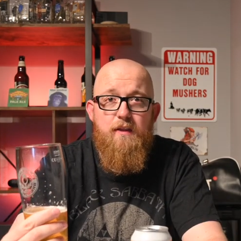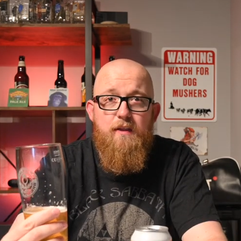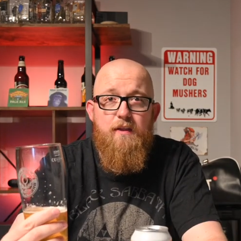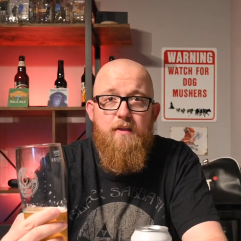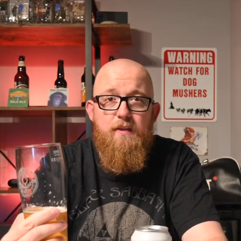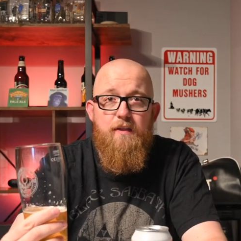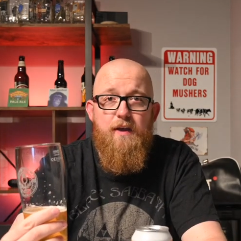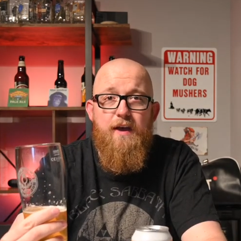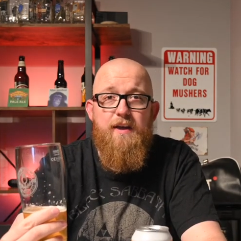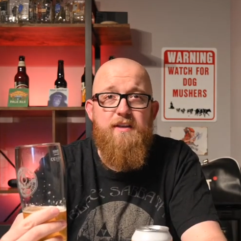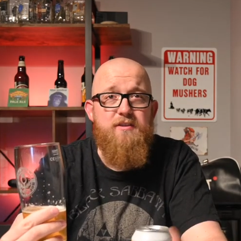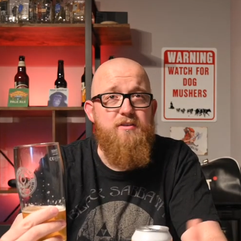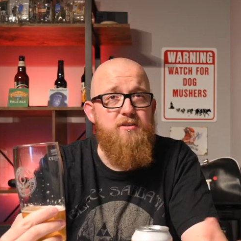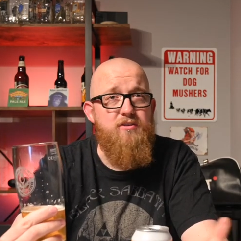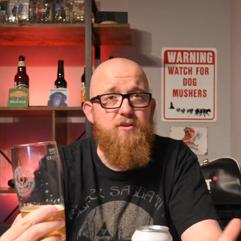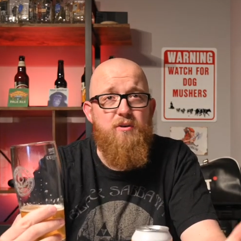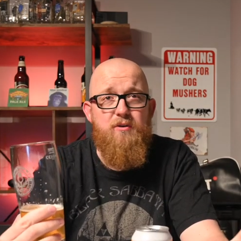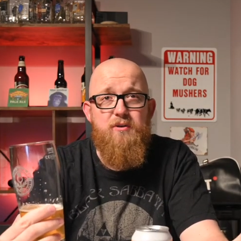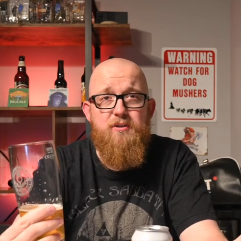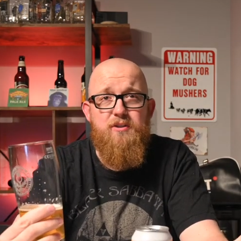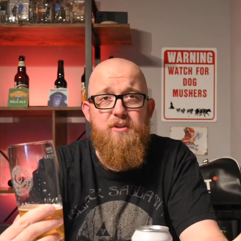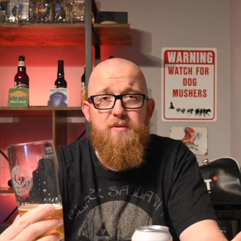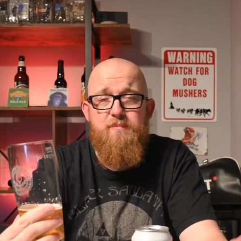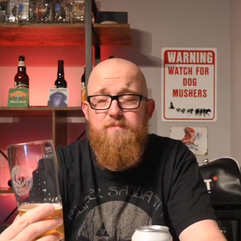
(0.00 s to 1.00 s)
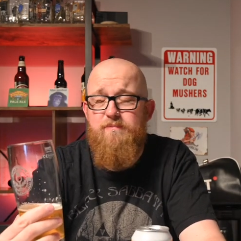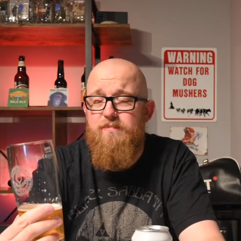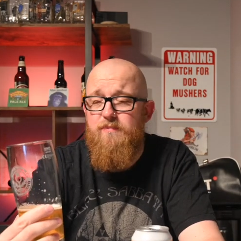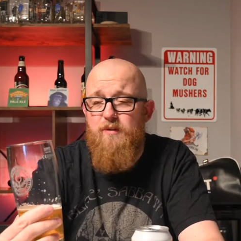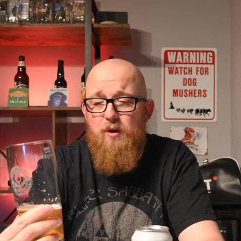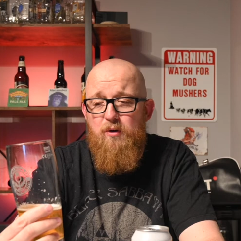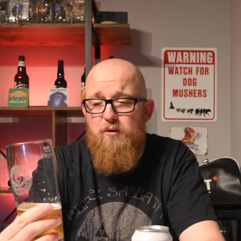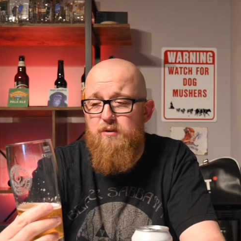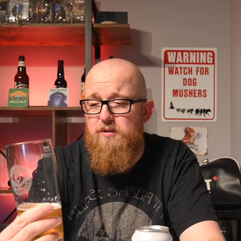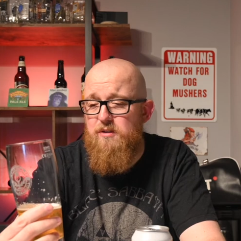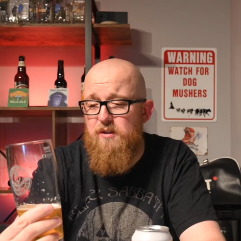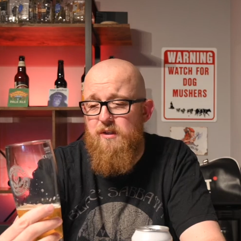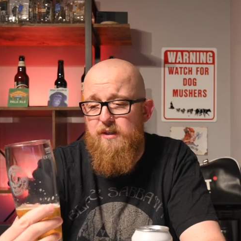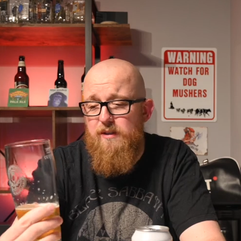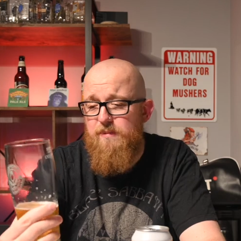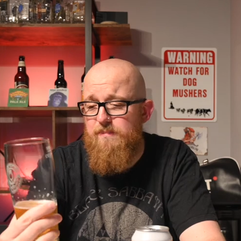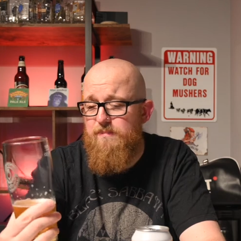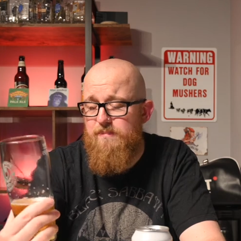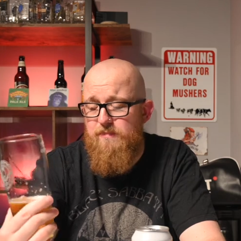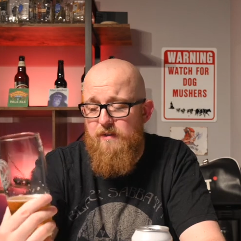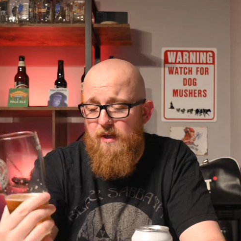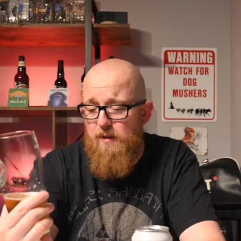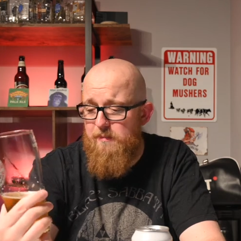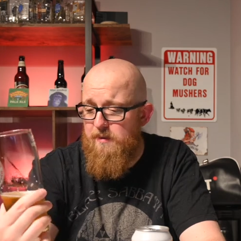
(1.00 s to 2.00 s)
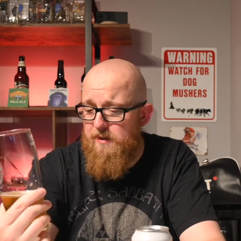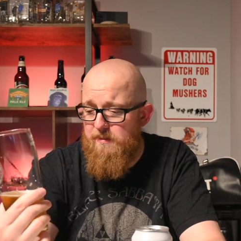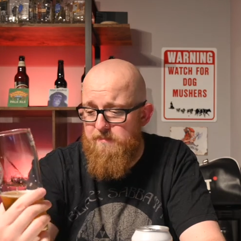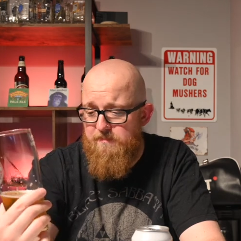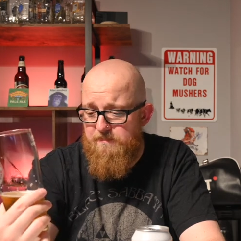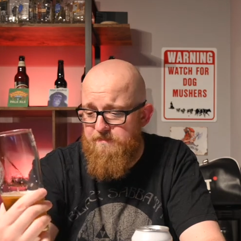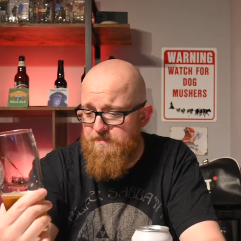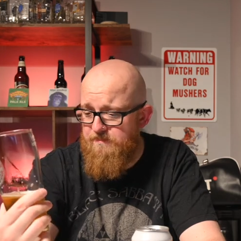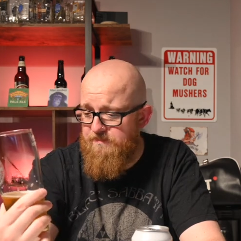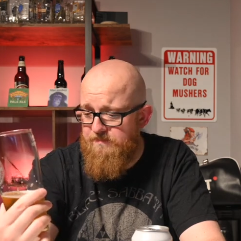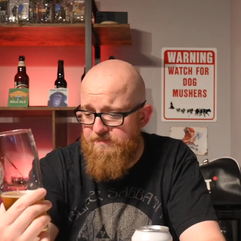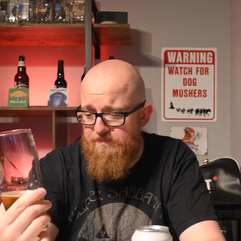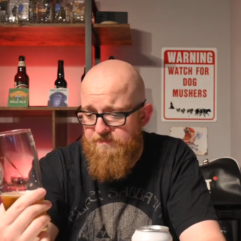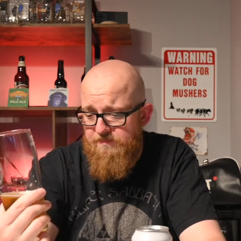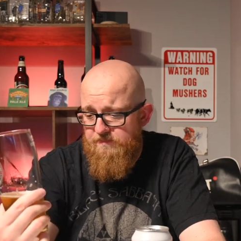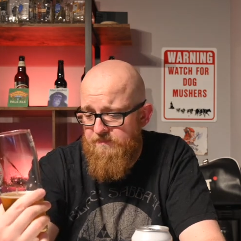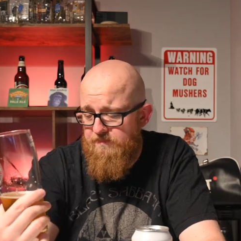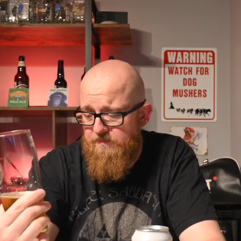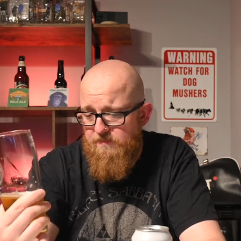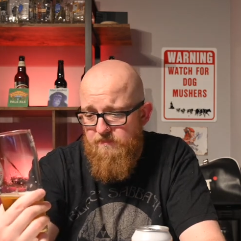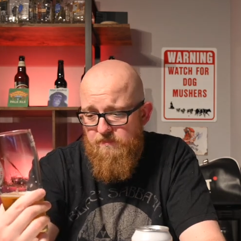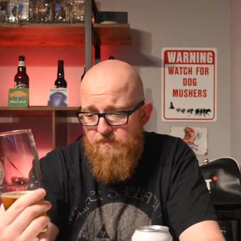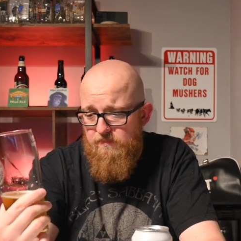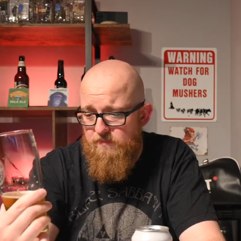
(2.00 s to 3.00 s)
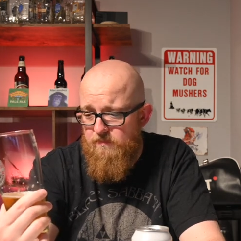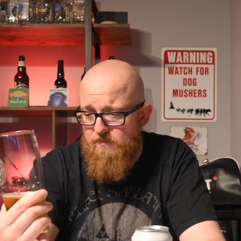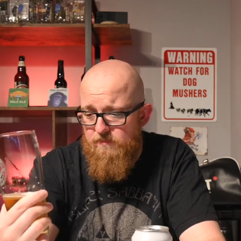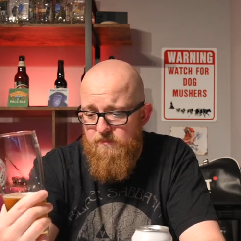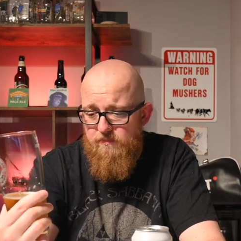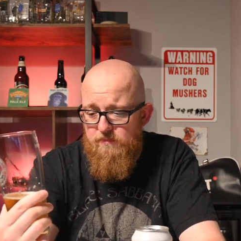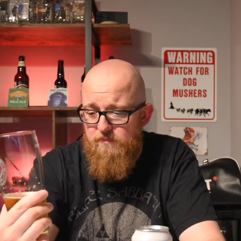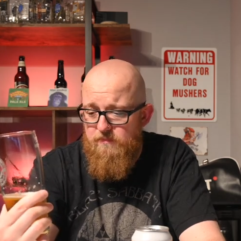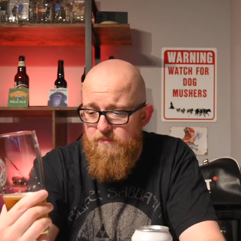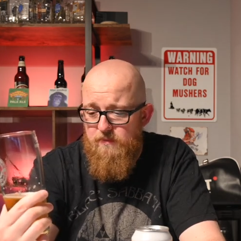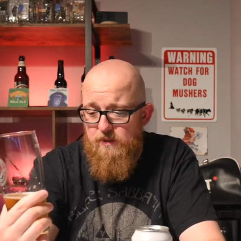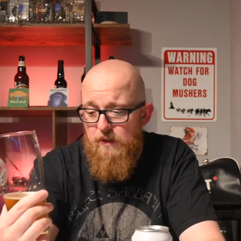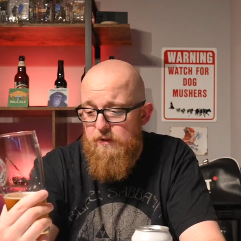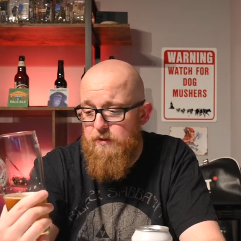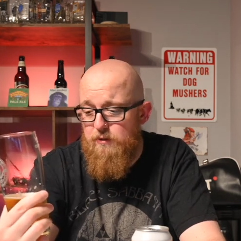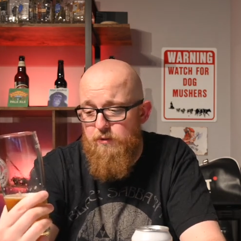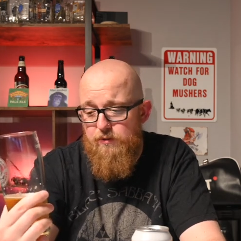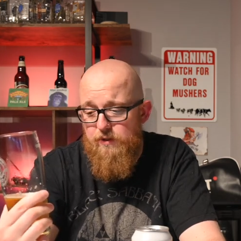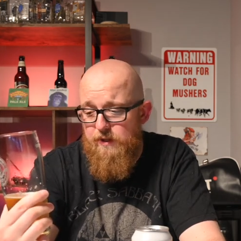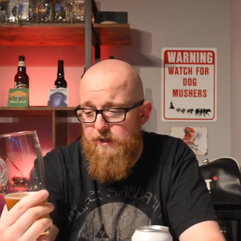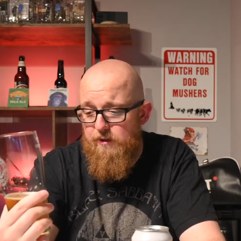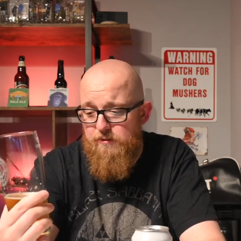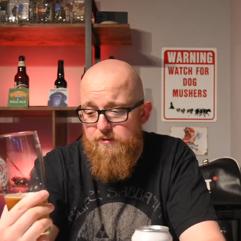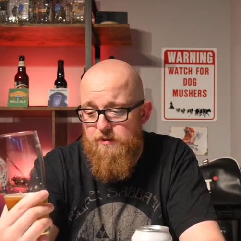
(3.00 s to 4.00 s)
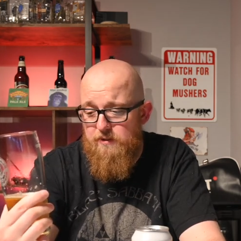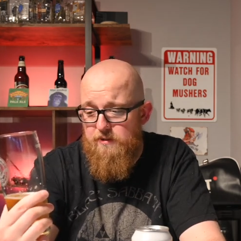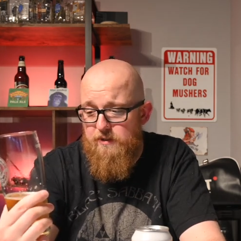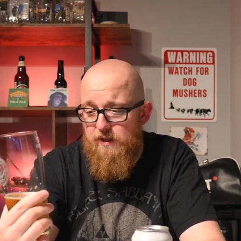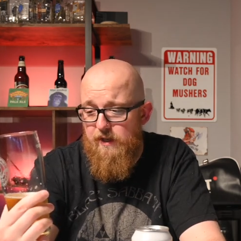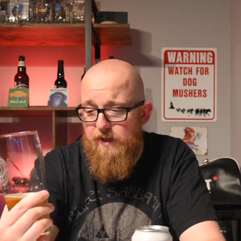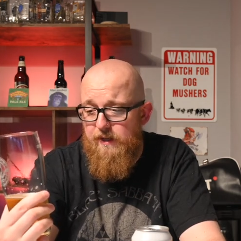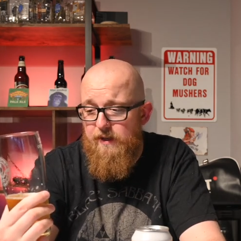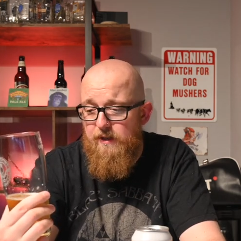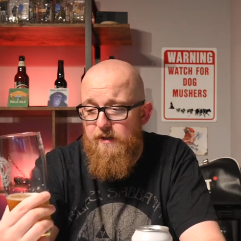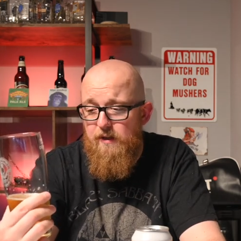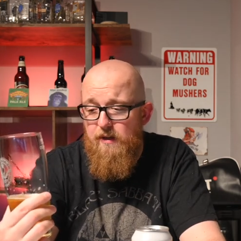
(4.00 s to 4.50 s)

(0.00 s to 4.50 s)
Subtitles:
That is astonishing, honestly. I mean, there's nothing else to say.